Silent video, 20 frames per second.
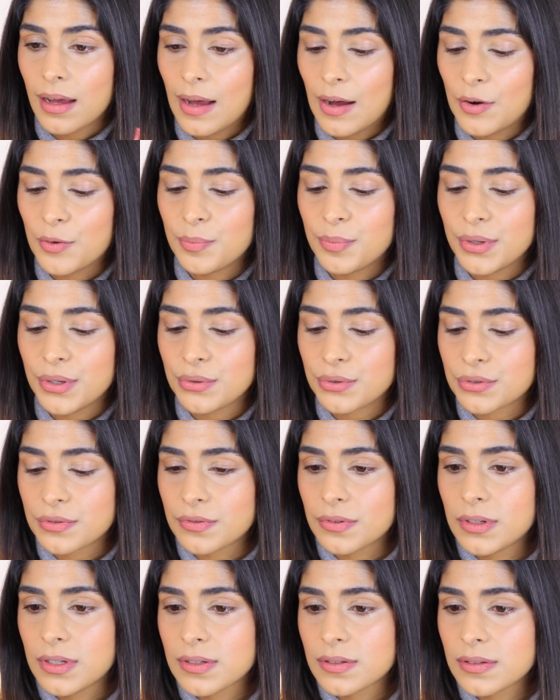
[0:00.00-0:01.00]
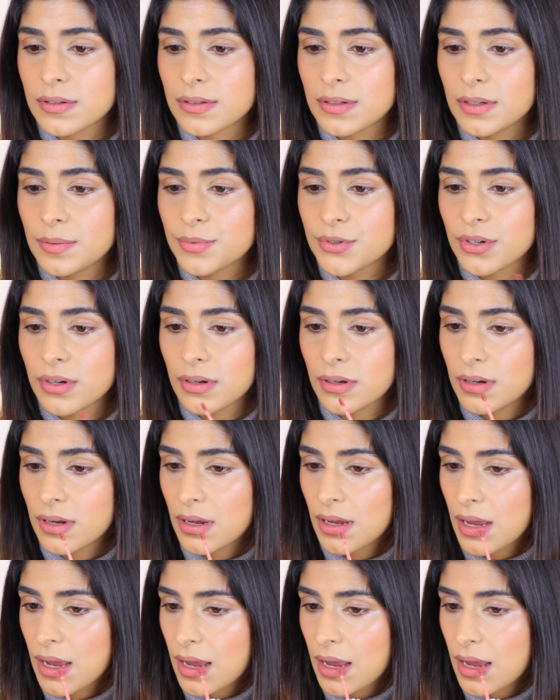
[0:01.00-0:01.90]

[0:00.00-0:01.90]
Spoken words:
How beautiful is this lip shade?